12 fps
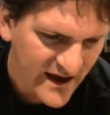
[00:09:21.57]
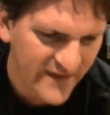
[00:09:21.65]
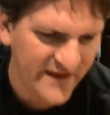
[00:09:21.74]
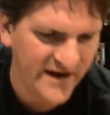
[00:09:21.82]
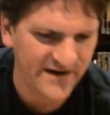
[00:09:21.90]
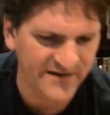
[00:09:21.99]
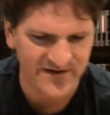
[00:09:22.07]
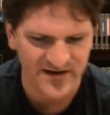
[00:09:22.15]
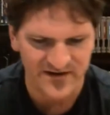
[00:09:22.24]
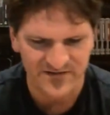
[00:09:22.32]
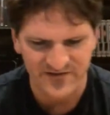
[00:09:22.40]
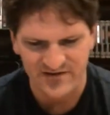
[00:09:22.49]
And then in a
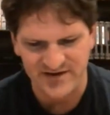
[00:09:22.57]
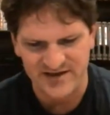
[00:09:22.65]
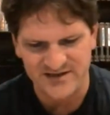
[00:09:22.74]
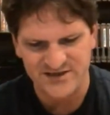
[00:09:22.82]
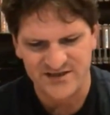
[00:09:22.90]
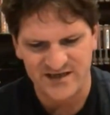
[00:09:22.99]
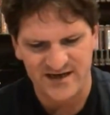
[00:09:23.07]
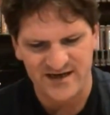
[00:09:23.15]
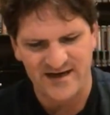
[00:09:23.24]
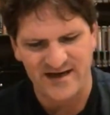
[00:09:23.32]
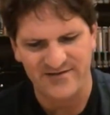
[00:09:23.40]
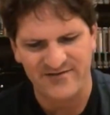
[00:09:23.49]
Value Village,
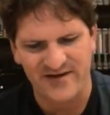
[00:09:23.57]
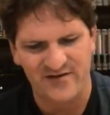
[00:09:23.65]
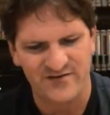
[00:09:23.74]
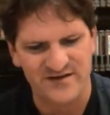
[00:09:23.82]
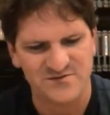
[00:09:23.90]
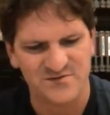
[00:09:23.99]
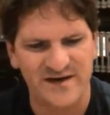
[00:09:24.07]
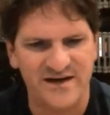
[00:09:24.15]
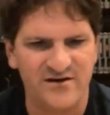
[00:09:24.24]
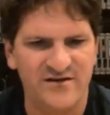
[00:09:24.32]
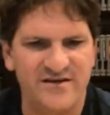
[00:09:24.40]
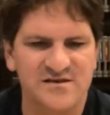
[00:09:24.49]
I found this one
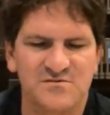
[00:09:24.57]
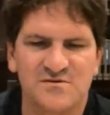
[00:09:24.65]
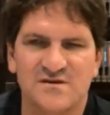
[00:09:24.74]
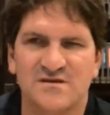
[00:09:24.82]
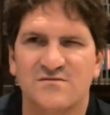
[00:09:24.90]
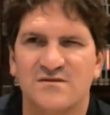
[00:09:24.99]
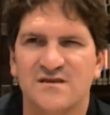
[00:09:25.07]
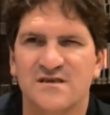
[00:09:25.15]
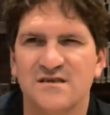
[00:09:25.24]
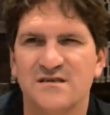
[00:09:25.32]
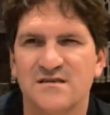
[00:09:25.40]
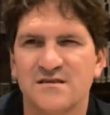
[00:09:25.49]
here, and this one
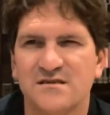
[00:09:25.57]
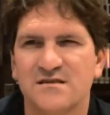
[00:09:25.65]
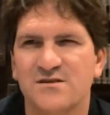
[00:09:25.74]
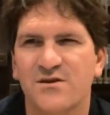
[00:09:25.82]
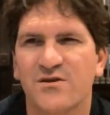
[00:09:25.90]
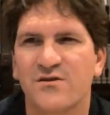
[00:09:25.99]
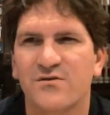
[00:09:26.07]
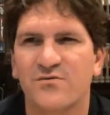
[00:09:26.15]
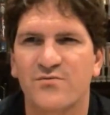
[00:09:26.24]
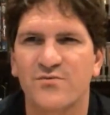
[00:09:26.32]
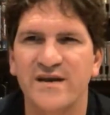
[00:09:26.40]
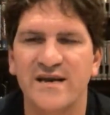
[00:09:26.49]
was
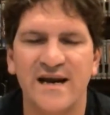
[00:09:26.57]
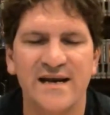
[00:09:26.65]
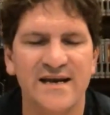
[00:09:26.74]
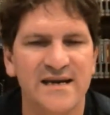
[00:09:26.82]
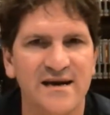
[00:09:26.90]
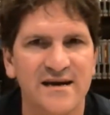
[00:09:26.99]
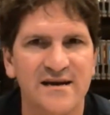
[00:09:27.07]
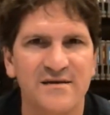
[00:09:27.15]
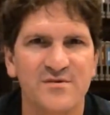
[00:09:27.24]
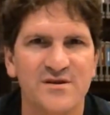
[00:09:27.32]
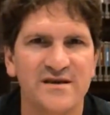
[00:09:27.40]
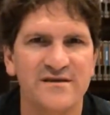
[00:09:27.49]
$3.99, I
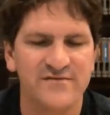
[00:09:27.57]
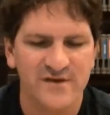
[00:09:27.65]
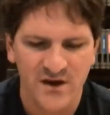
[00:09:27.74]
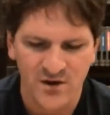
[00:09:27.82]
believe,